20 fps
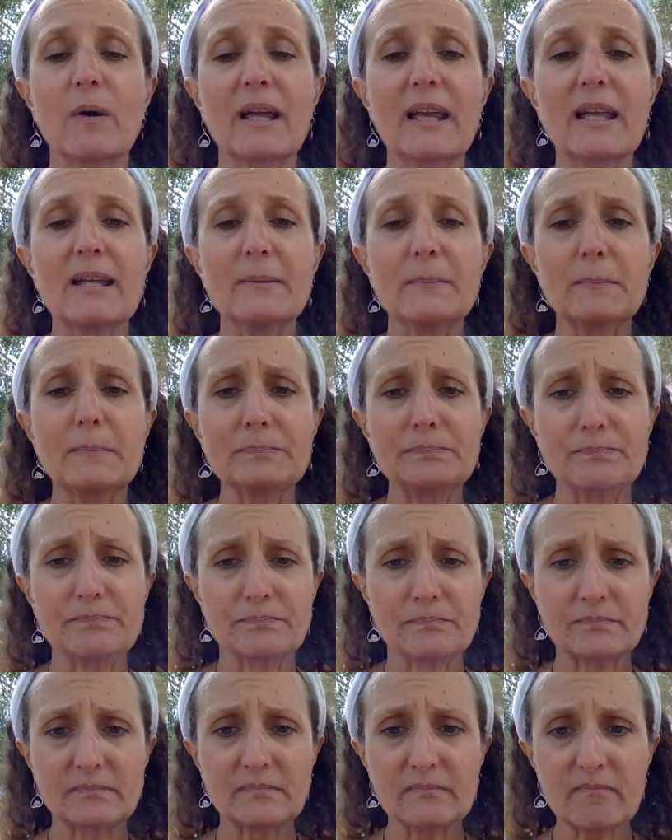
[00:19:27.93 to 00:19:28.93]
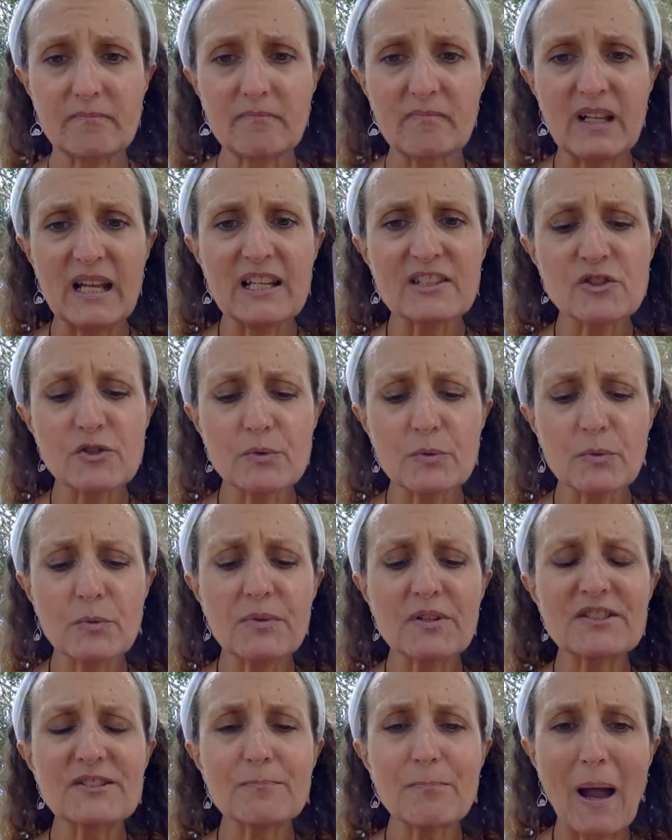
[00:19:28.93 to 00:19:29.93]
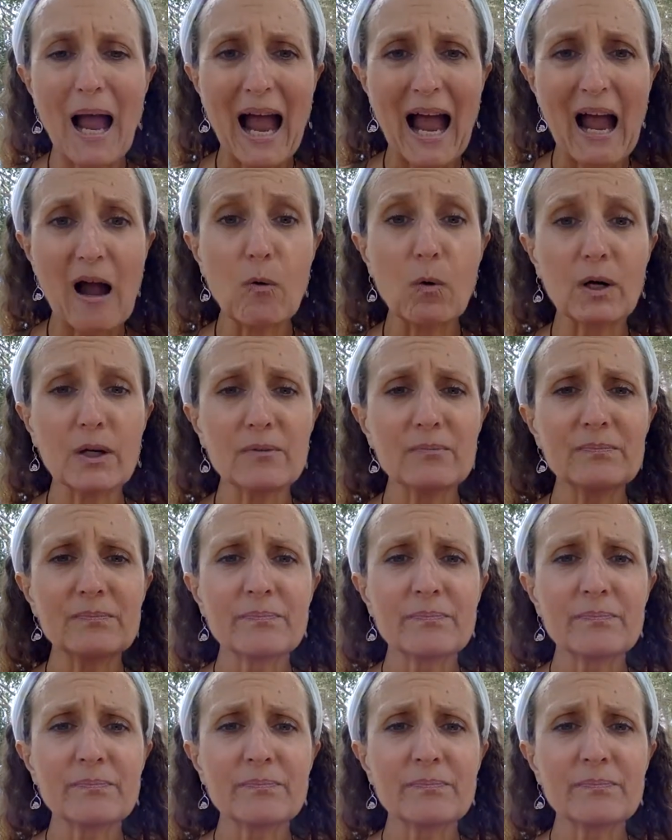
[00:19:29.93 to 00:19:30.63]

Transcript: and it's through this power